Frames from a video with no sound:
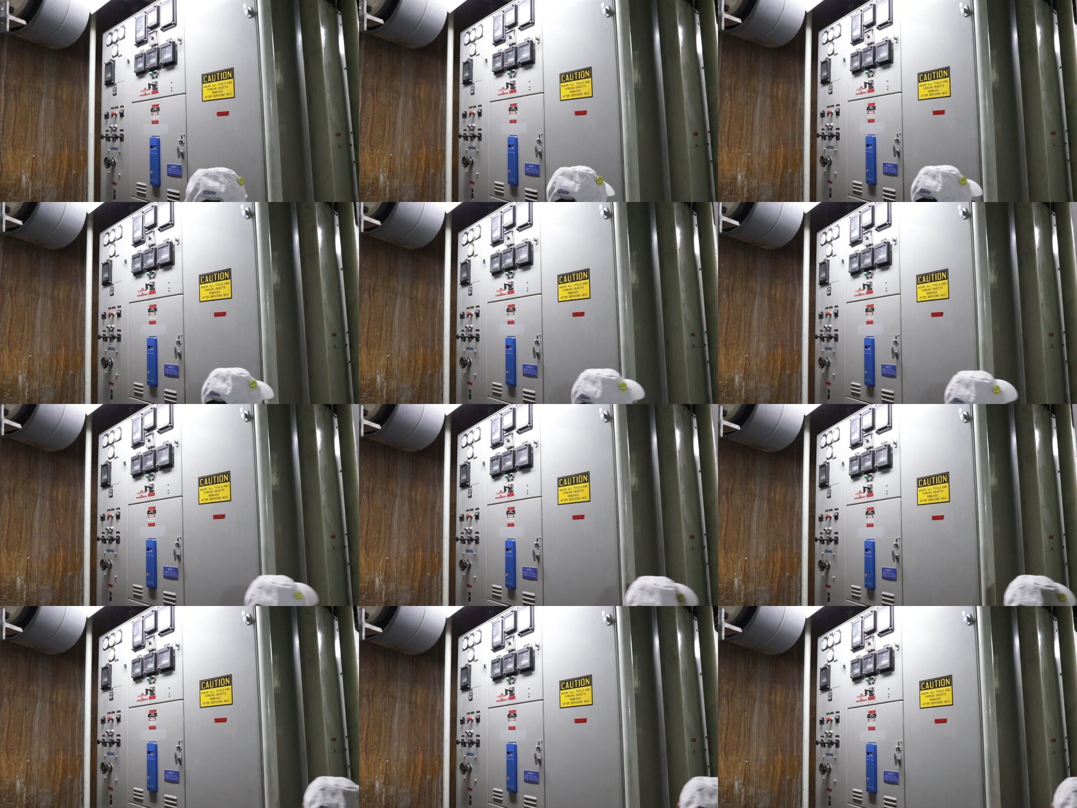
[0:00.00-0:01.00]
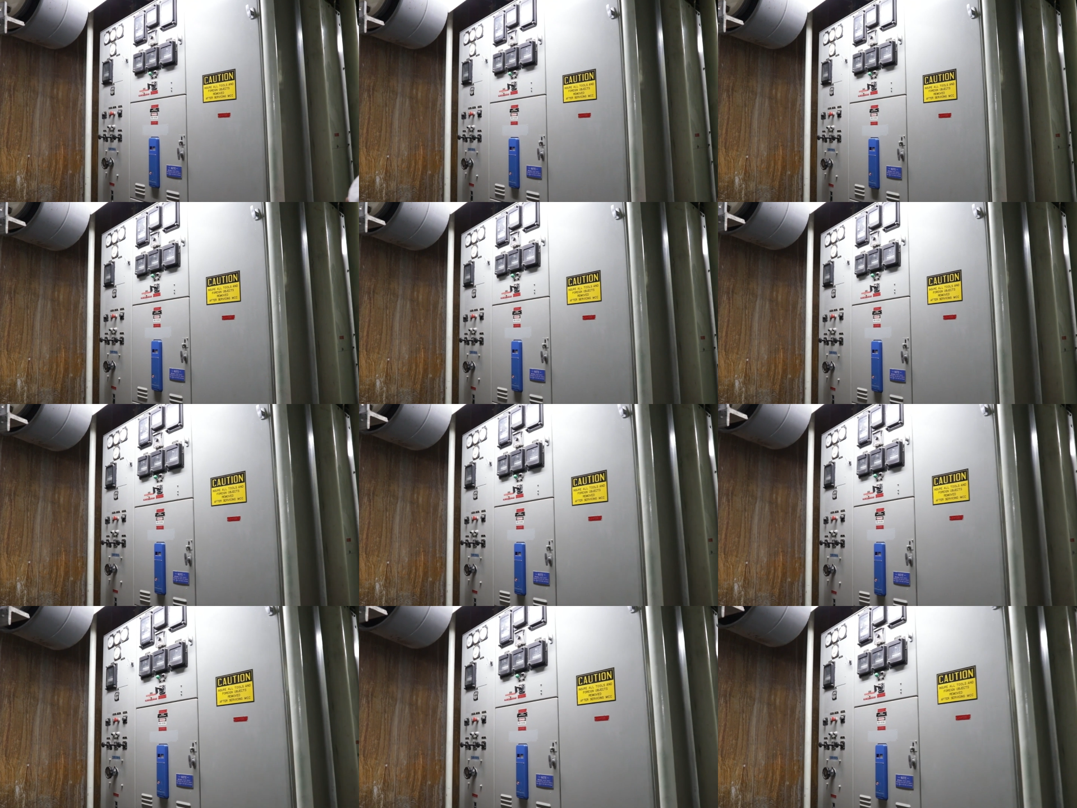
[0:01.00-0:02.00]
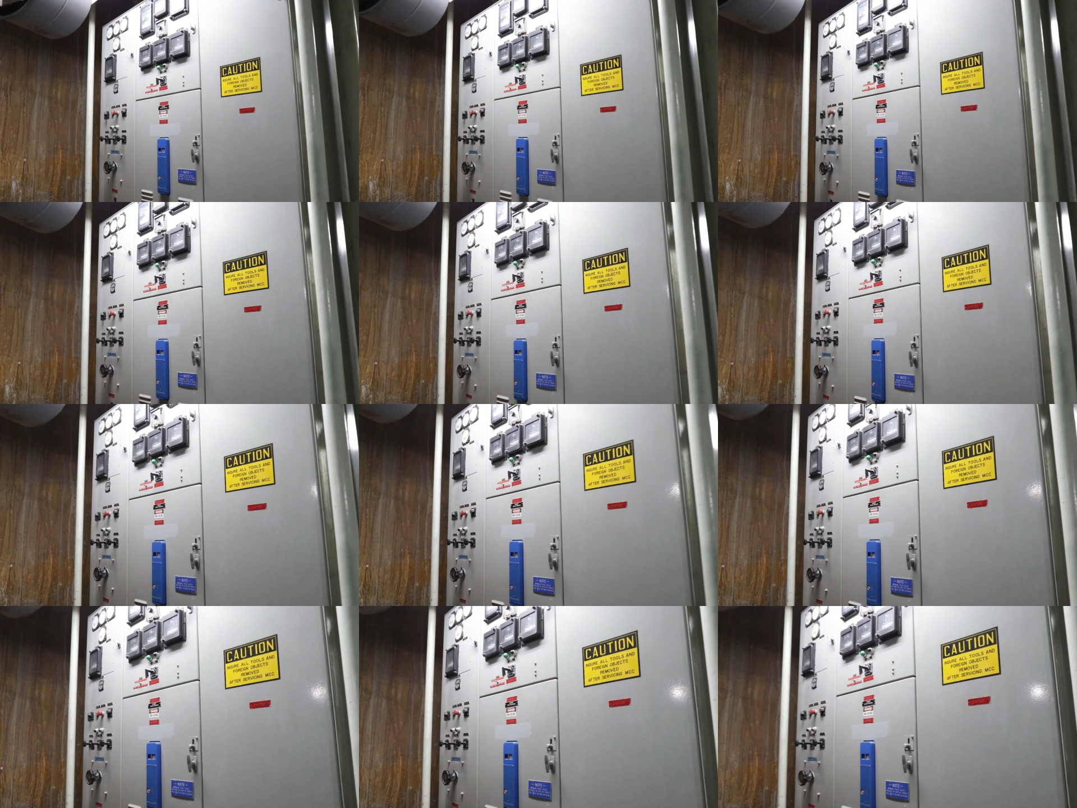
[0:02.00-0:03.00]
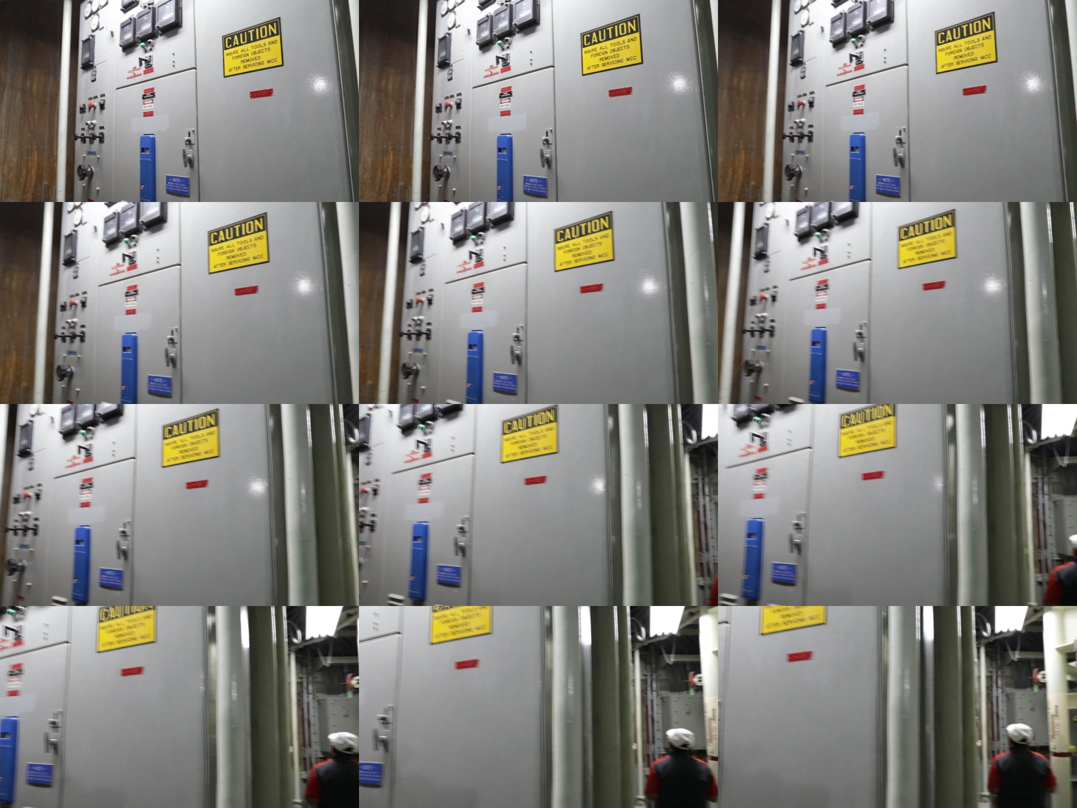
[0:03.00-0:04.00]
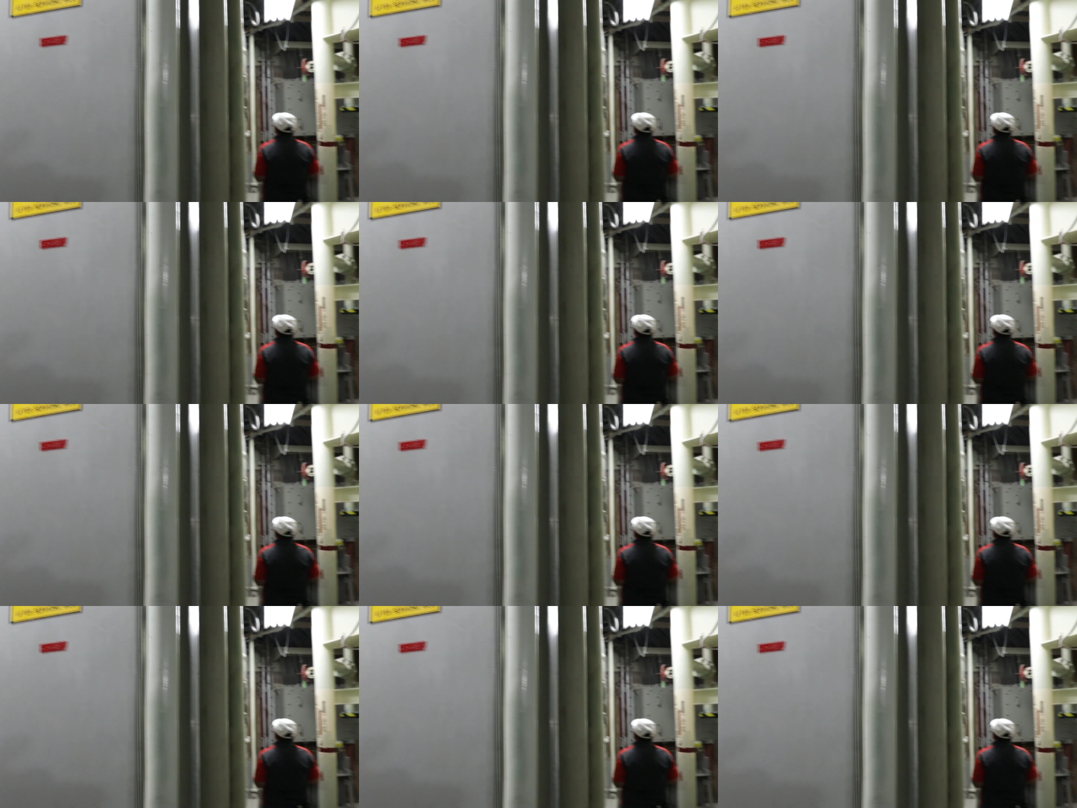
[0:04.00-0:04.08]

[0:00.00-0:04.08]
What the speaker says: Nobody's mouth can be seen.